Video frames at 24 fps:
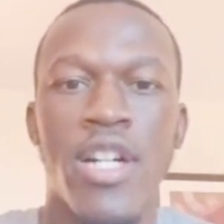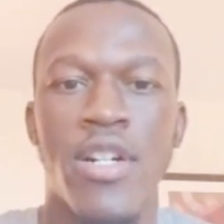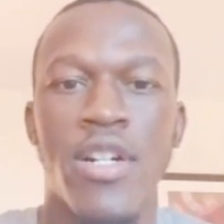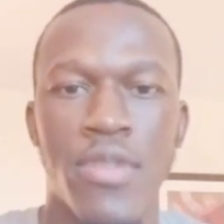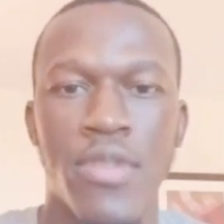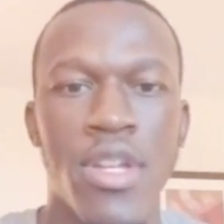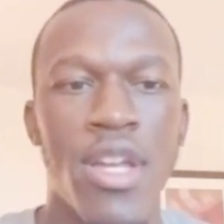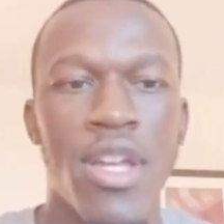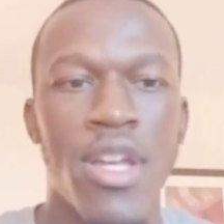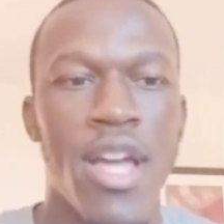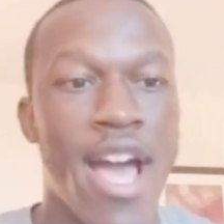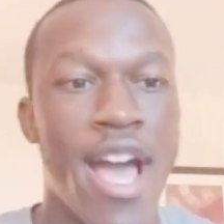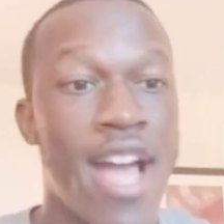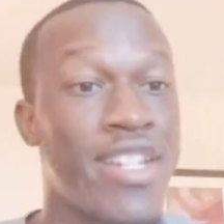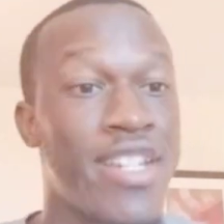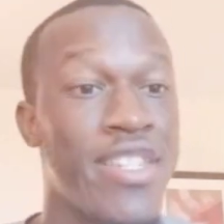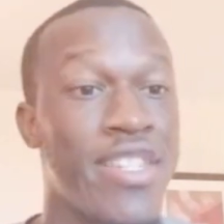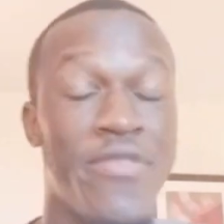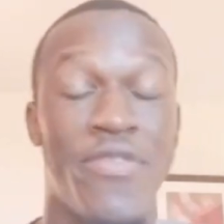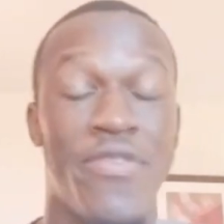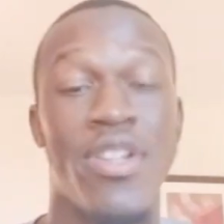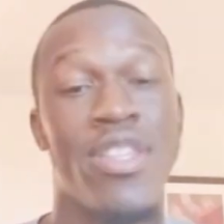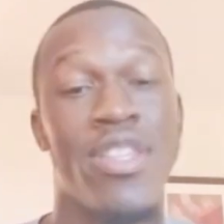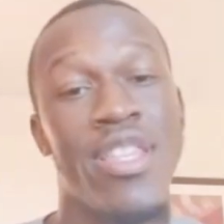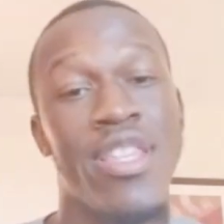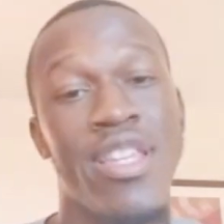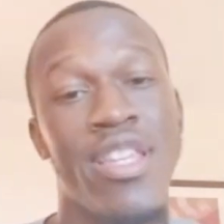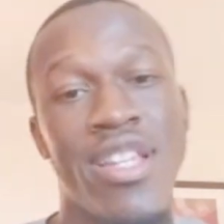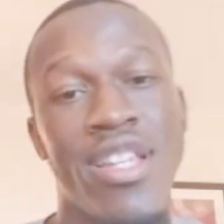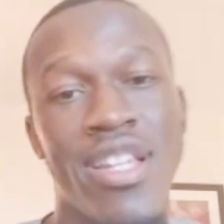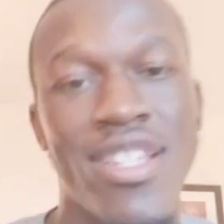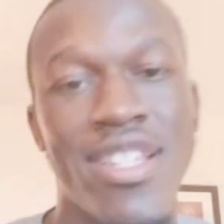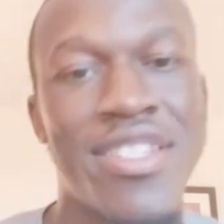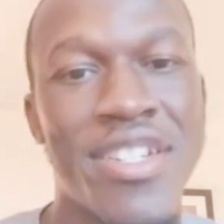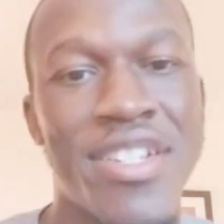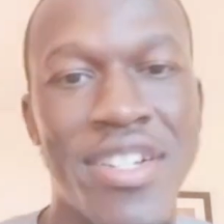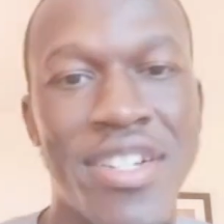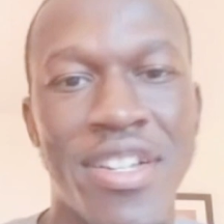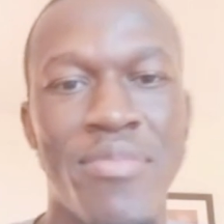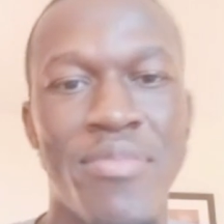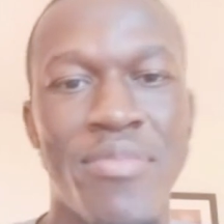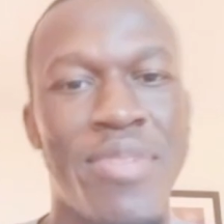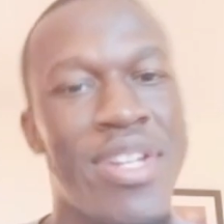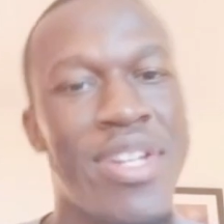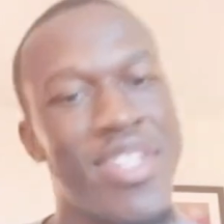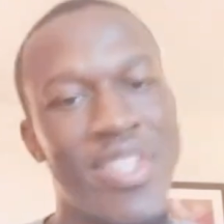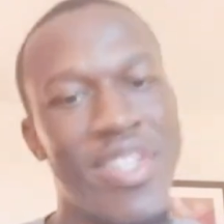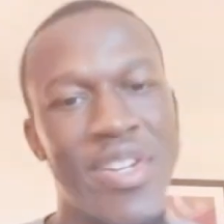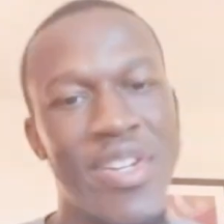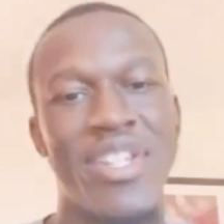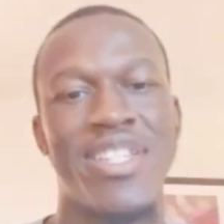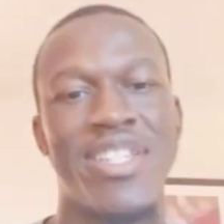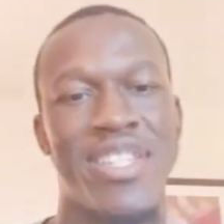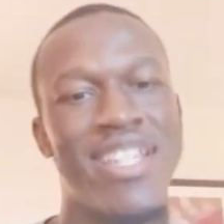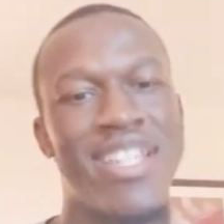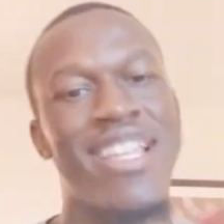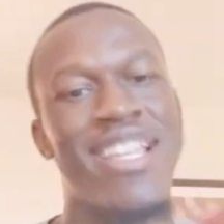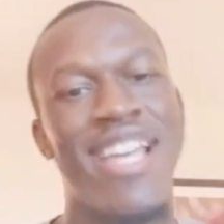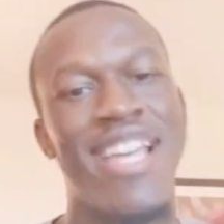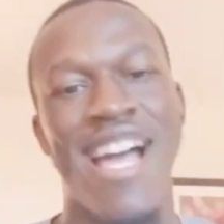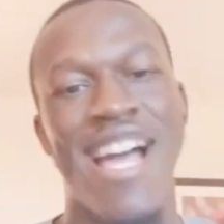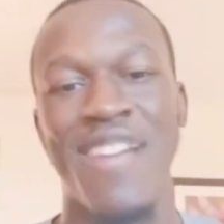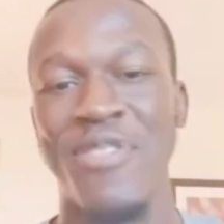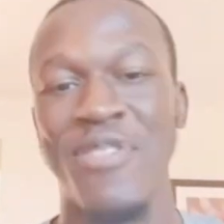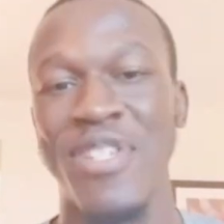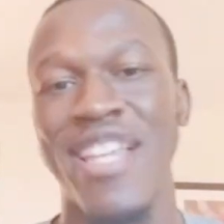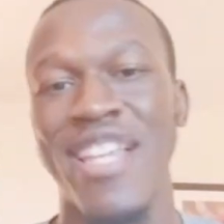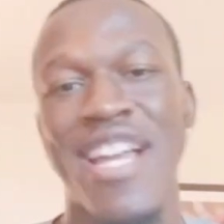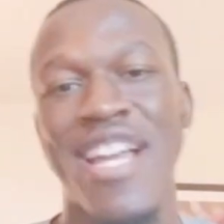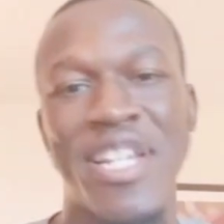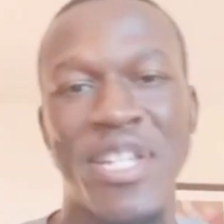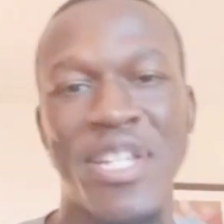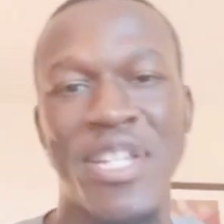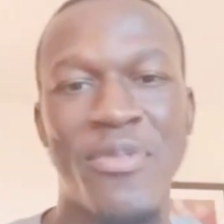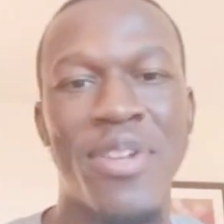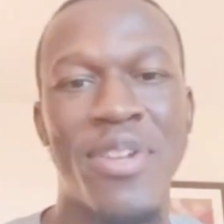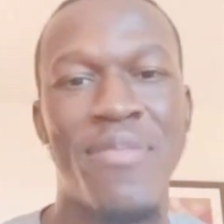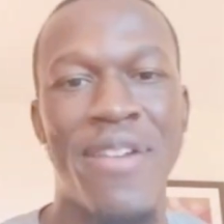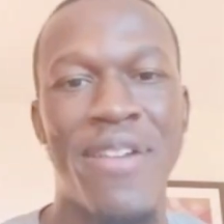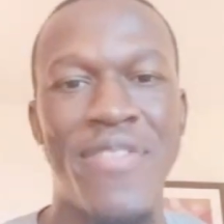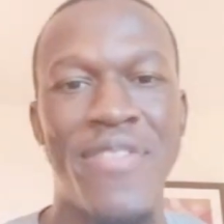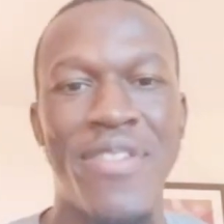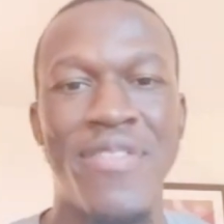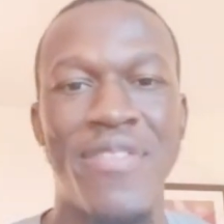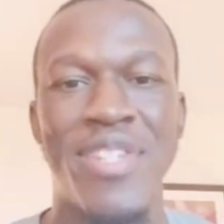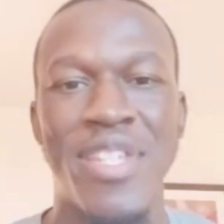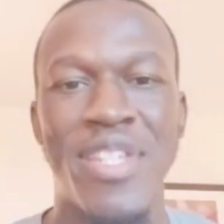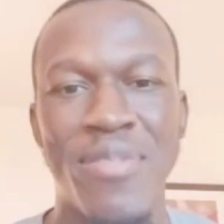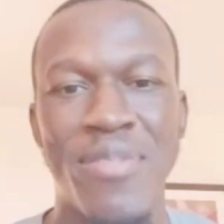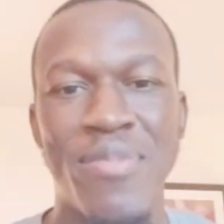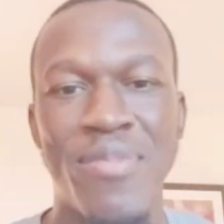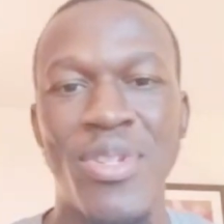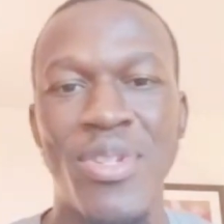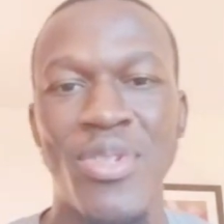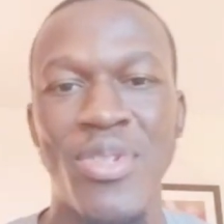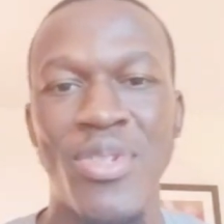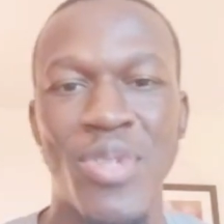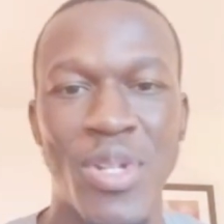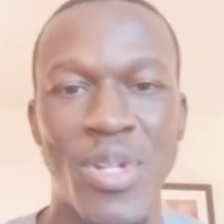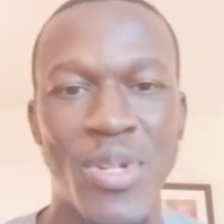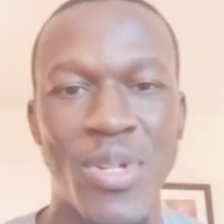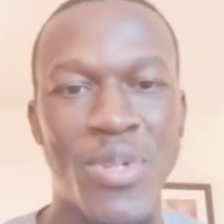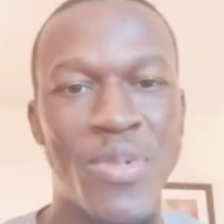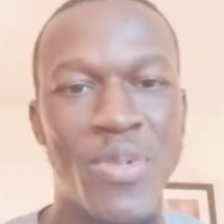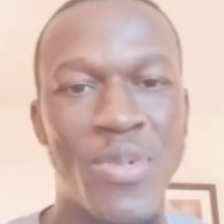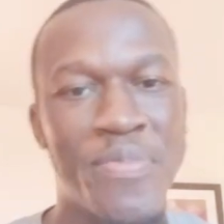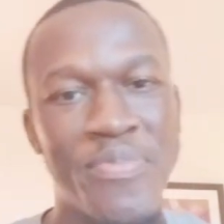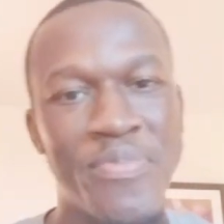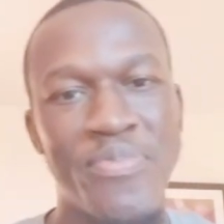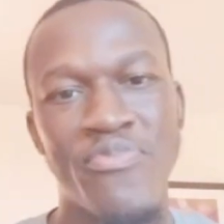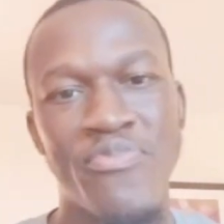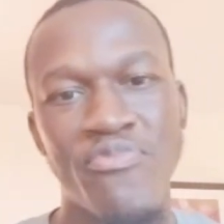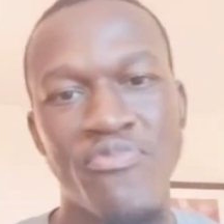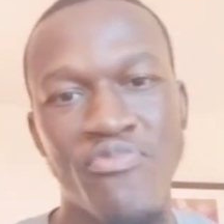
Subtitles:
yeah. Actually, the funny thing is, Minnesota was actually one of my favorite teams too. So